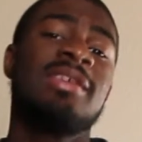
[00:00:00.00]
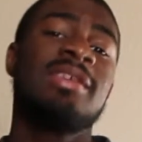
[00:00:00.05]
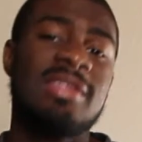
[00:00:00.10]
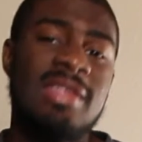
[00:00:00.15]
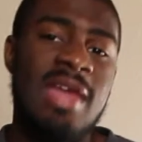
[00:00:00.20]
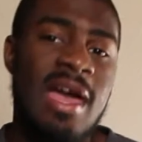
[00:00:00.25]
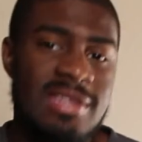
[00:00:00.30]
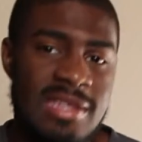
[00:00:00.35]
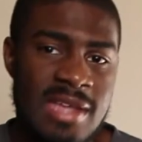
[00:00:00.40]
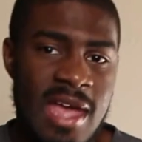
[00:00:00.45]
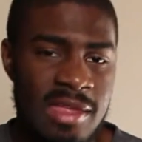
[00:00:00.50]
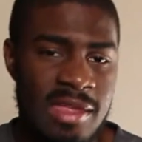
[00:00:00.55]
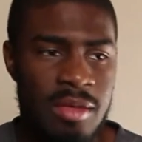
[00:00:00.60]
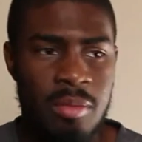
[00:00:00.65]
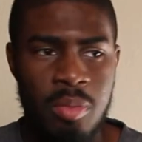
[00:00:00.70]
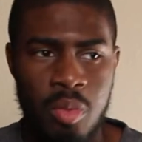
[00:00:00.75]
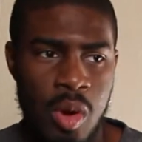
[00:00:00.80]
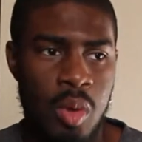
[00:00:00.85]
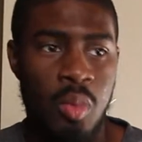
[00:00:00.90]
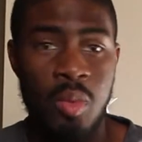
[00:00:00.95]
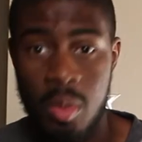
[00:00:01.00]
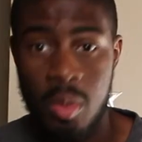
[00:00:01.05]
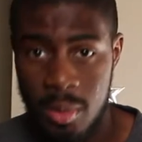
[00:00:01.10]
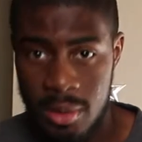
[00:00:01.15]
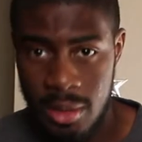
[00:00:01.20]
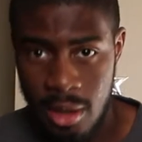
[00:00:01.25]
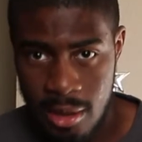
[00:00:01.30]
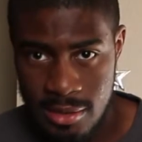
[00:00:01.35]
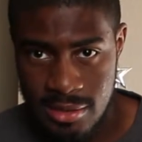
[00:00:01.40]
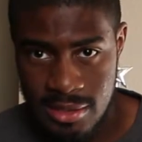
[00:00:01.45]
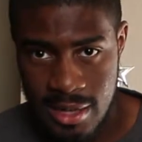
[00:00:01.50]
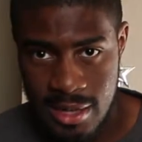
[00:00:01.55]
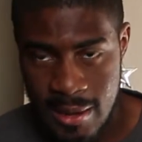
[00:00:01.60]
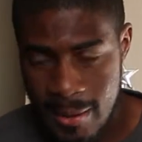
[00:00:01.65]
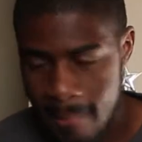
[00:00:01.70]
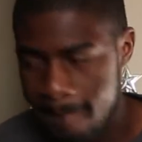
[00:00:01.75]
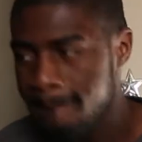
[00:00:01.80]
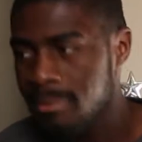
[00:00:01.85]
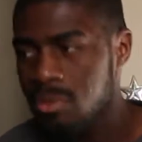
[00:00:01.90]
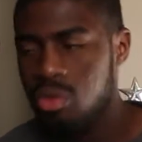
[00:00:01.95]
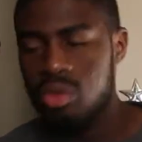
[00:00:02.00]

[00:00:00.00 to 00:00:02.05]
think that's at the point where we lost the game.